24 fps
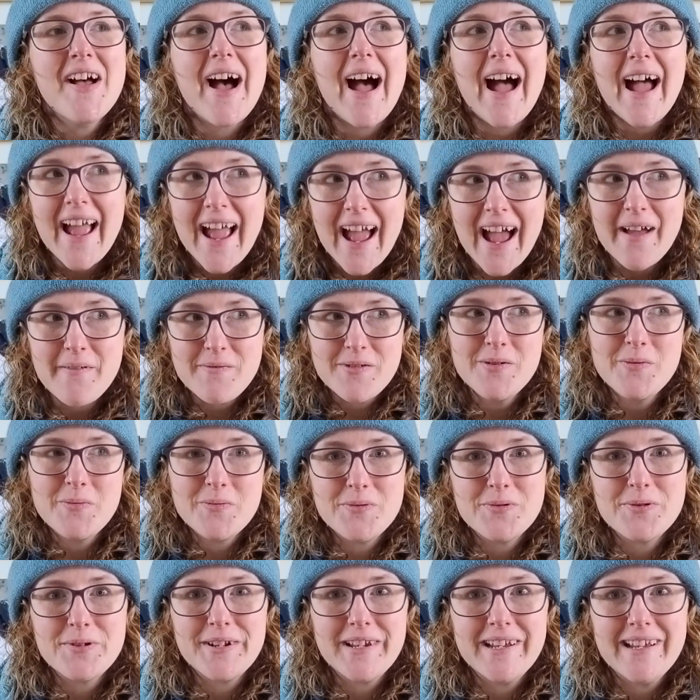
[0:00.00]
I haven't
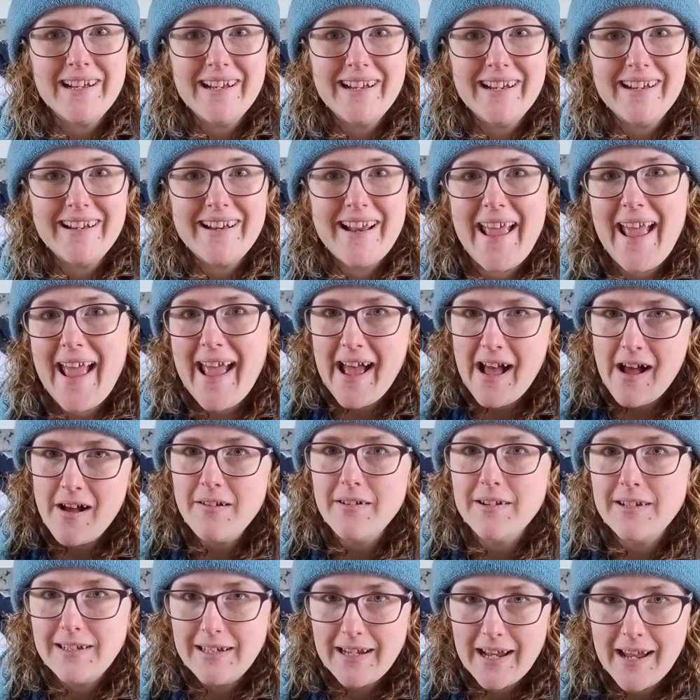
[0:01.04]
worn it
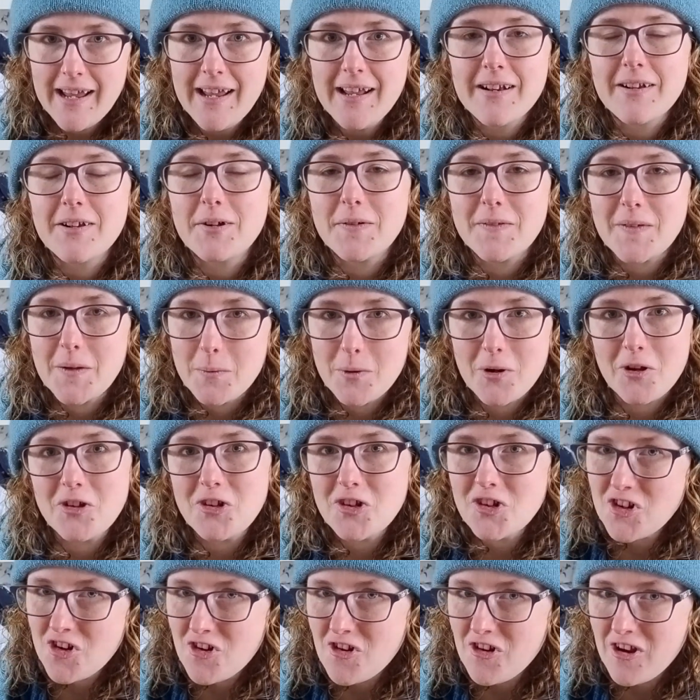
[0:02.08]
out yet because I wanted
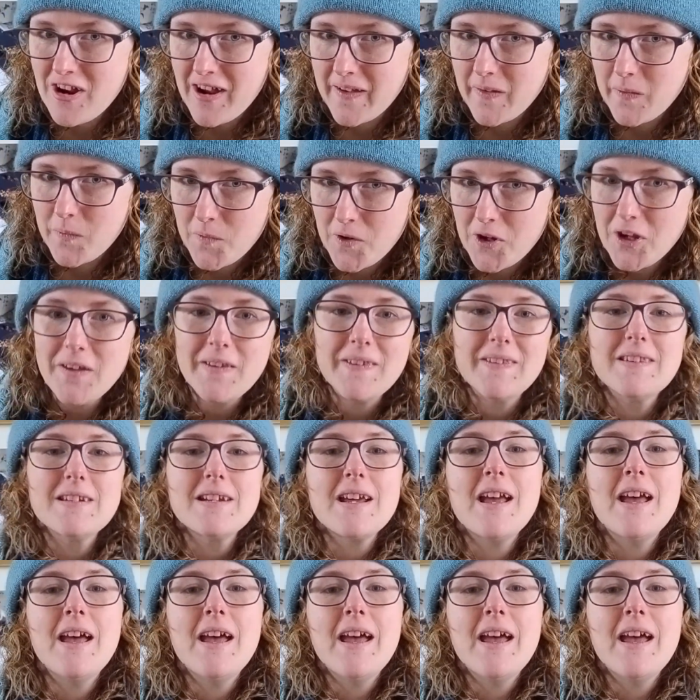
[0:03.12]
to show you guys first,